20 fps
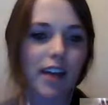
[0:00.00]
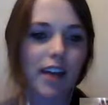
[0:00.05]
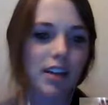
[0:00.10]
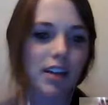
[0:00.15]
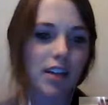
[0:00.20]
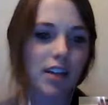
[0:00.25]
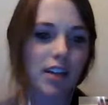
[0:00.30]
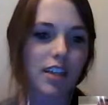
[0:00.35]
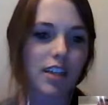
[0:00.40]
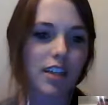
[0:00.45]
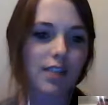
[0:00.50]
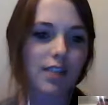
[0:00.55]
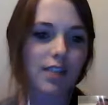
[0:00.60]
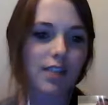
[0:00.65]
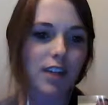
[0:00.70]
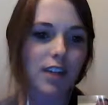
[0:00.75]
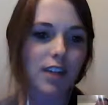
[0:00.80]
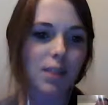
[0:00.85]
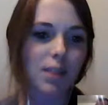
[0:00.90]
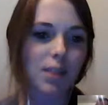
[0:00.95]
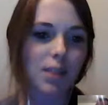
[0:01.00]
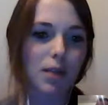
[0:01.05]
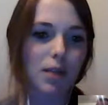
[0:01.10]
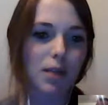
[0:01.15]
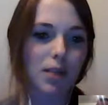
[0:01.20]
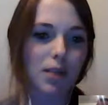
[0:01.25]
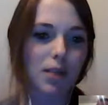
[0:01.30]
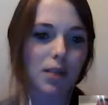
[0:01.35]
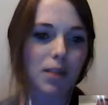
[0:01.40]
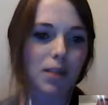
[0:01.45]
a reason for it to be
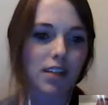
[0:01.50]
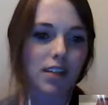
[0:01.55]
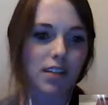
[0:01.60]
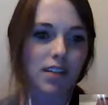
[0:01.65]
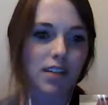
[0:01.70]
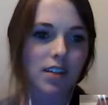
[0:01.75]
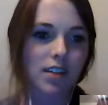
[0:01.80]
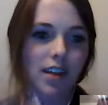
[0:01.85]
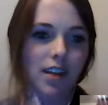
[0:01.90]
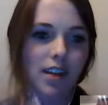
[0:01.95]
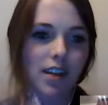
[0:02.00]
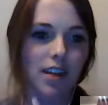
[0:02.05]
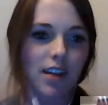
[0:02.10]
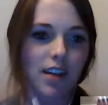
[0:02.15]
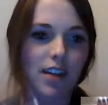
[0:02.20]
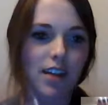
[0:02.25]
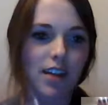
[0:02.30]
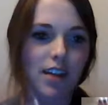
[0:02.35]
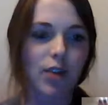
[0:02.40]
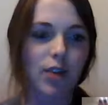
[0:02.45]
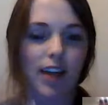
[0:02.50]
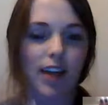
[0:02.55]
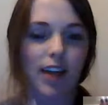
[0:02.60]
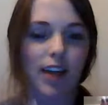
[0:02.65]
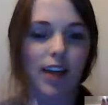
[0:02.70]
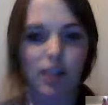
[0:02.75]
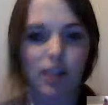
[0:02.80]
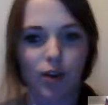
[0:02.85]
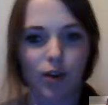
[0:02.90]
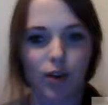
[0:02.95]
appealed, because I knew it had
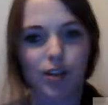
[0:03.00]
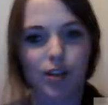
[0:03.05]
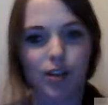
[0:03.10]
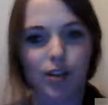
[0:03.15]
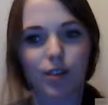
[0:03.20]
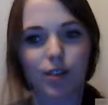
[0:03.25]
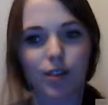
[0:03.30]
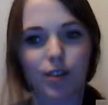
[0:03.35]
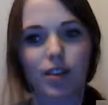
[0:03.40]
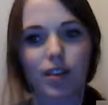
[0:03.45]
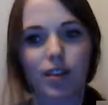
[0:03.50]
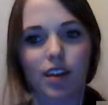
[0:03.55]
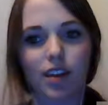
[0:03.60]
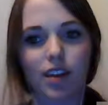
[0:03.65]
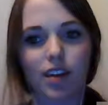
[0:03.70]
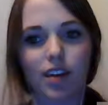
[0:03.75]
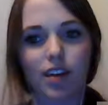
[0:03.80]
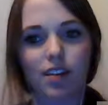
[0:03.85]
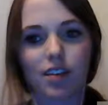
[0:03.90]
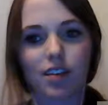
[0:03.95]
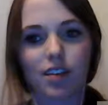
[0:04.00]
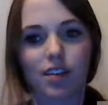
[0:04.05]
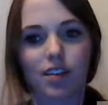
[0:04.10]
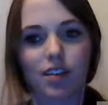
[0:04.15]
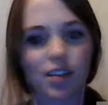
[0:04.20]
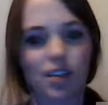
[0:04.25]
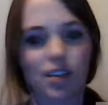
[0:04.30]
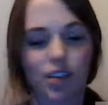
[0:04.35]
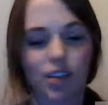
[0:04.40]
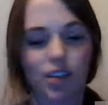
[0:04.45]
to go through
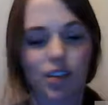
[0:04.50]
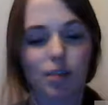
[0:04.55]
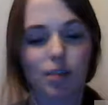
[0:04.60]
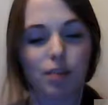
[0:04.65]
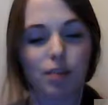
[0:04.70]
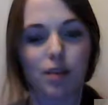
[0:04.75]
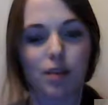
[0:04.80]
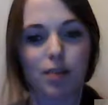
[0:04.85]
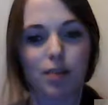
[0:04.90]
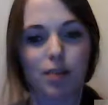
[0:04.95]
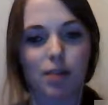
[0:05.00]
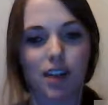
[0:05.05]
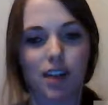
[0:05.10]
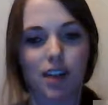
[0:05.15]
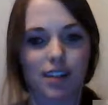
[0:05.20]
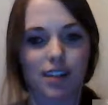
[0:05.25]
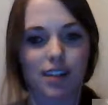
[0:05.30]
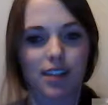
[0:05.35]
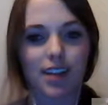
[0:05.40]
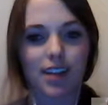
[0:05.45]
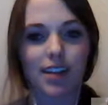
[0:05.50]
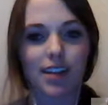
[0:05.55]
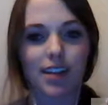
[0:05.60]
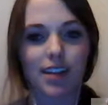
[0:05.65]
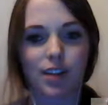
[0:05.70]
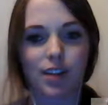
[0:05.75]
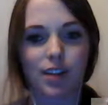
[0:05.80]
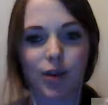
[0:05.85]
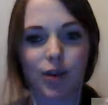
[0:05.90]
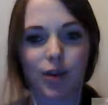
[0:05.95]
the appeal process, and I
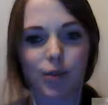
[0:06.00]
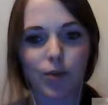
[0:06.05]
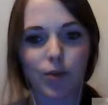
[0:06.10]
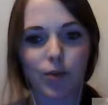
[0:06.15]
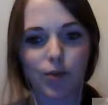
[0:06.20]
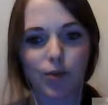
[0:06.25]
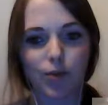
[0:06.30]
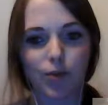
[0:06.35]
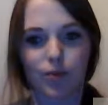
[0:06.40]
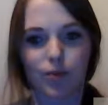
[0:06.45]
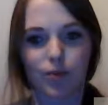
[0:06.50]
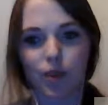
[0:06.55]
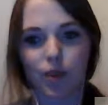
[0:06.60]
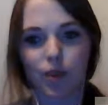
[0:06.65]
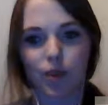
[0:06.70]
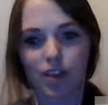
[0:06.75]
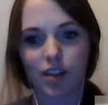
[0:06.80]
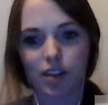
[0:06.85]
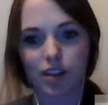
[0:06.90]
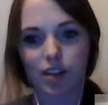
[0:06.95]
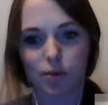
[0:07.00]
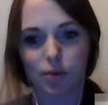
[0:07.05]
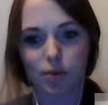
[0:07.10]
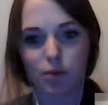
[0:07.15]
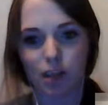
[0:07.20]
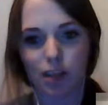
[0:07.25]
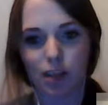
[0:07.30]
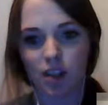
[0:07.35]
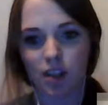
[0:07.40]
didn't know what the reason would be.